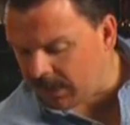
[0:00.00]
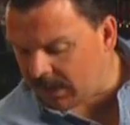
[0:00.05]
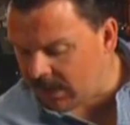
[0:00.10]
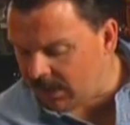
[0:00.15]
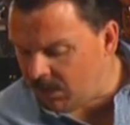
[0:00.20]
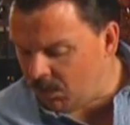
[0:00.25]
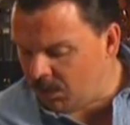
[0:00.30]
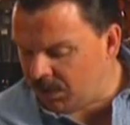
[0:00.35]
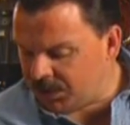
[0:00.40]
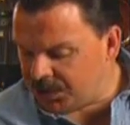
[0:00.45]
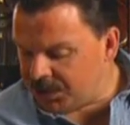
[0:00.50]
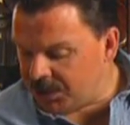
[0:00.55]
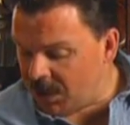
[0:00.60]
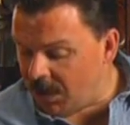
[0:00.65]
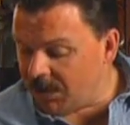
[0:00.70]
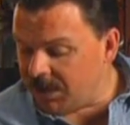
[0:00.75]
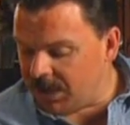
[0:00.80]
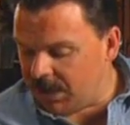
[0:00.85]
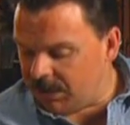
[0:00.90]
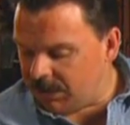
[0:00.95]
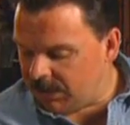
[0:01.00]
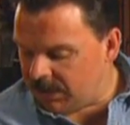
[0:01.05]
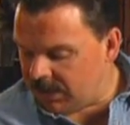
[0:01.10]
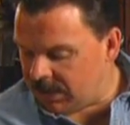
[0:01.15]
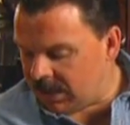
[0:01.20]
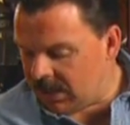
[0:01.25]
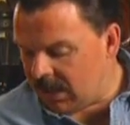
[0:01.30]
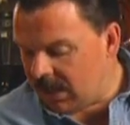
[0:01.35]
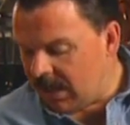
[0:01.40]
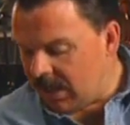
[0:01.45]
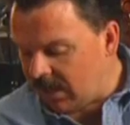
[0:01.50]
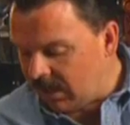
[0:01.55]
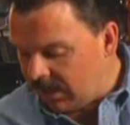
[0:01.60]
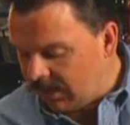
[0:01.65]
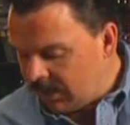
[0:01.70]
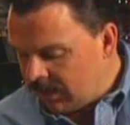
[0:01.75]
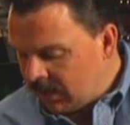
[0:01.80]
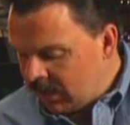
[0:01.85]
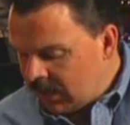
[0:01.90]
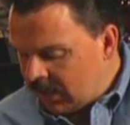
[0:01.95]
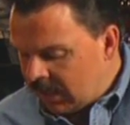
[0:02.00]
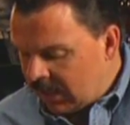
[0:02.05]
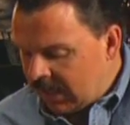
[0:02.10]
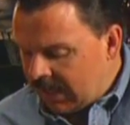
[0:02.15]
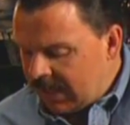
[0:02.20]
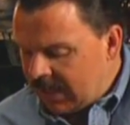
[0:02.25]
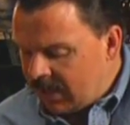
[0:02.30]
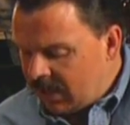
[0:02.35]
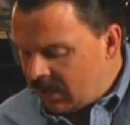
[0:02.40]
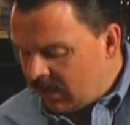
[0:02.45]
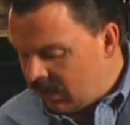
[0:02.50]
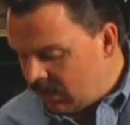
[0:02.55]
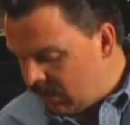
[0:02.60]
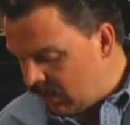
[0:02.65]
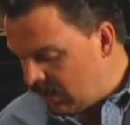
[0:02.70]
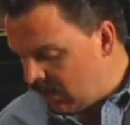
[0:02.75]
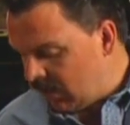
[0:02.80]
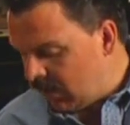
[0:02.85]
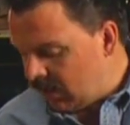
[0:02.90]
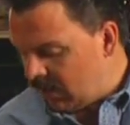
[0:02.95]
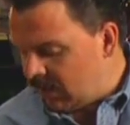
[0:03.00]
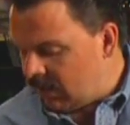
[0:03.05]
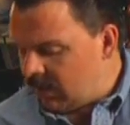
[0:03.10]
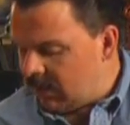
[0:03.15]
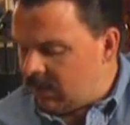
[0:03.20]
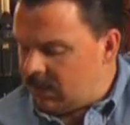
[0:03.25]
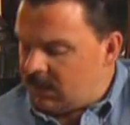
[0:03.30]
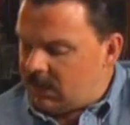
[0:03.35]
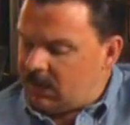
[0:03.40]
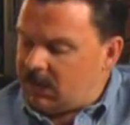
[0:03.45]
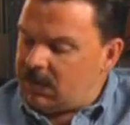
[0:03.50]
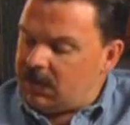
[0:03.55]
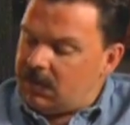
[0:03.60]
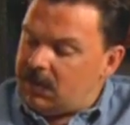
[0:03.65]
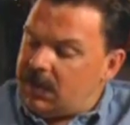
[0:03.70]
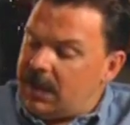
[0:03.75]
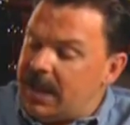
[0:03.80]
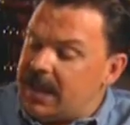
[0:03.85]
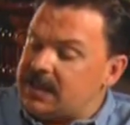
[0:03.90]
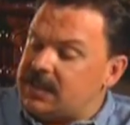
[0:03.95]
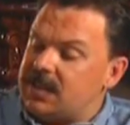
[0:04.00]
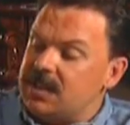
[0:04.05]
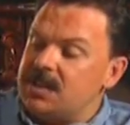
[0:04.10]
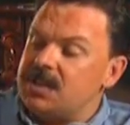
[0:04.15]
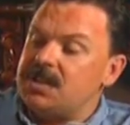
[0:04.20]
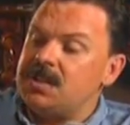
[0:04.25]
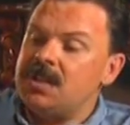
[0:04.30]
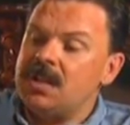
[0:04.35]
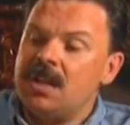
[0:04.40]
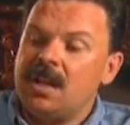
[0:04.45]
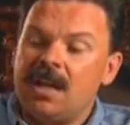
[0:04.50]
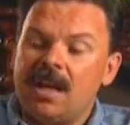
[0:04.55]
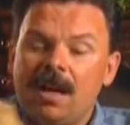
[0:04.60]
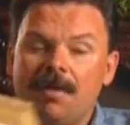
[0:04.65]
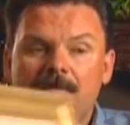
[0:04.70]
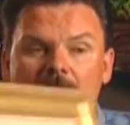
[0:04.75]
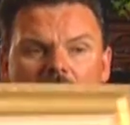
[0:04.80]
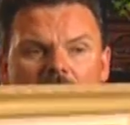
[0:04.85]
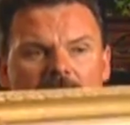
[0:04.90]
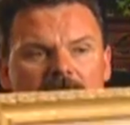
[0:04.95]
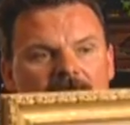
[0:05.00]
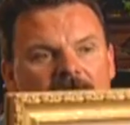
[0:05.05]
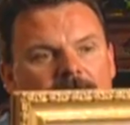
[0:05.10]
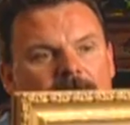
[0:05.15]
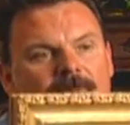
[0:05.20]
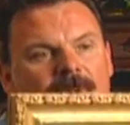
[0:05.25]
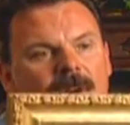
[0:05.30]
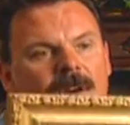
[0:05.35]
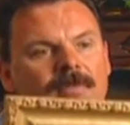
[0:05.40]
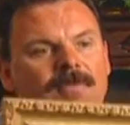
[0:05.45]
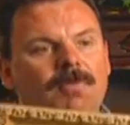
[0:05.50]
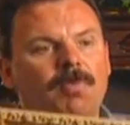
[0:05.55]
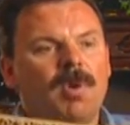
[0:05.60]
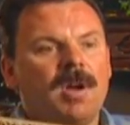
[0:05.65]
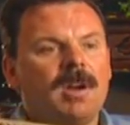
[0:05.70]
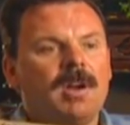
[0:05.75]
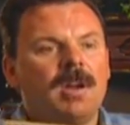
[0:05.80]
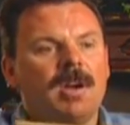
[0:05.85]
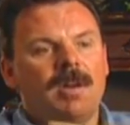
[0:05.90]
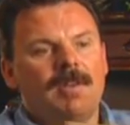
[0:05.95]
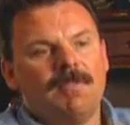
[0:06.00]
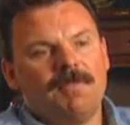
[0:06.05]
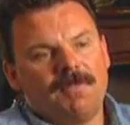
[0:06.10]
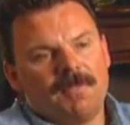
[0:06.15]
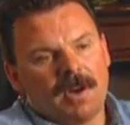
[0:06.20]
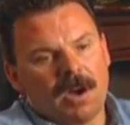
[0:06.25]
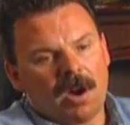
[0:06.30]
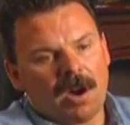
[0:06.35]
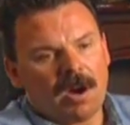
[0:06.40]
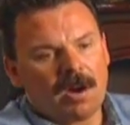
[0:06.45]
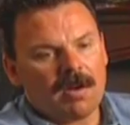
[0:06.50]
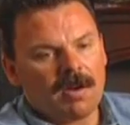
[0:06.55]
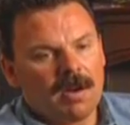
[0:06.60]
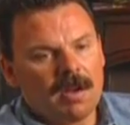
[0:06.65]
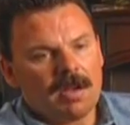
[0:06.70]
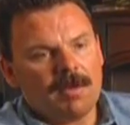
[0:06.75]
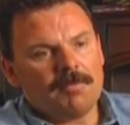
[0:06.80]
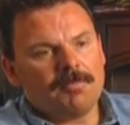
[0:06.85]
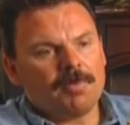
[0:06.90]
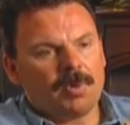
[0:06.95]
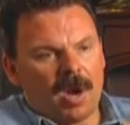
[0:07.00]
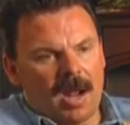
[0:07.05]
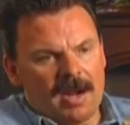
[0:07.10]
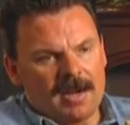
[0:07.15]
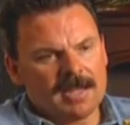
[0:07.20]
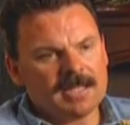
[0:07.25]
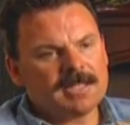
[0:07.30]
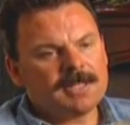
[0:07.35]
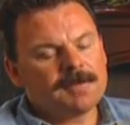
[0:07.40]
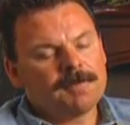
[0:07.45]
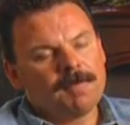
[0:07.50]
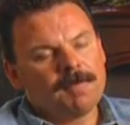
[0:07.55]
will show you in essence a prototype of one of our products.